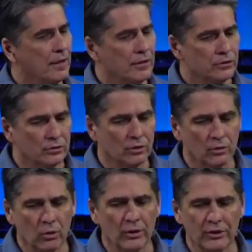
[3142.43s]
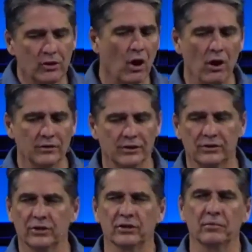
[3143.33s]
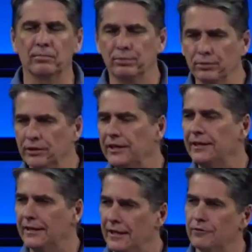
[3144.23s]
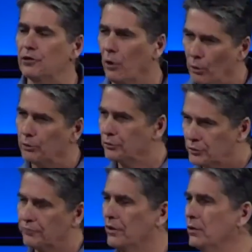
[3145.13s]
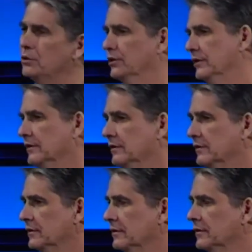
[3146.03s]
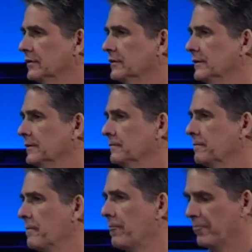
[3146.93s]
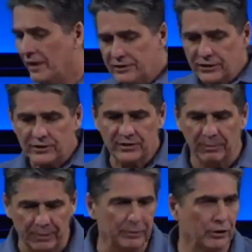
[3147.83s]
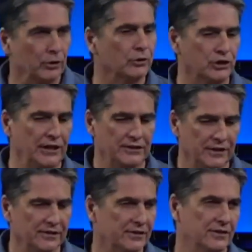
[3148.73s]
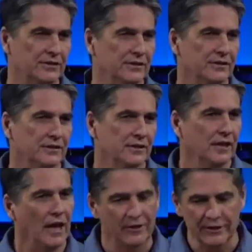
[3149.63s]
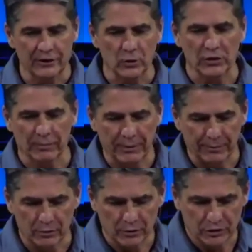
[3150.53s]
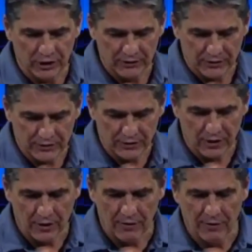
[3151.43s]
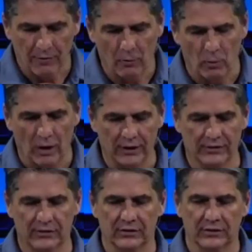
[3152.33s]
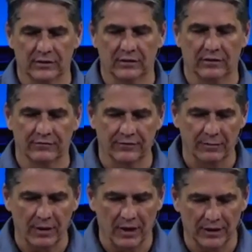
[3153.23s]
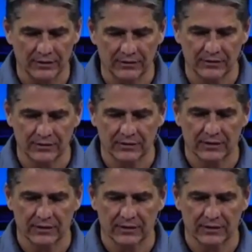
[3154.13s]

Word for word: So the Lord calls us to complete and total devotion. This is the biblical Jesus. And this is what the biblical Jesus wants from us,